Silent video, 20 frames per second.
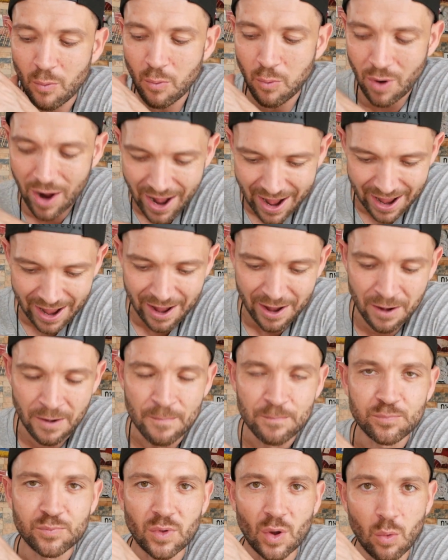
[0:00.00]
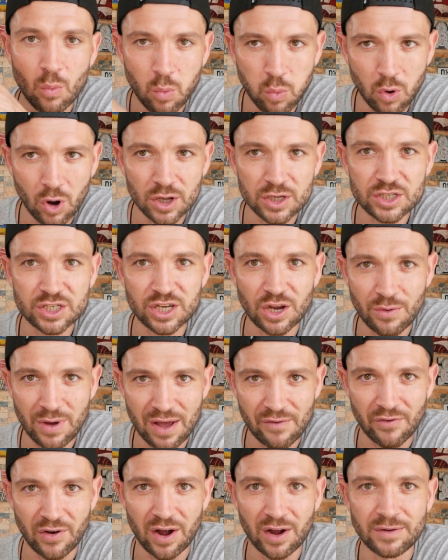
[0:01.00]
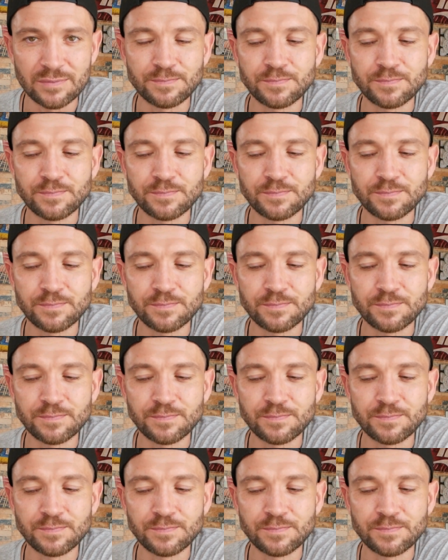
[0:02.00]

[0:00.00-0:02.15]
way whatsoever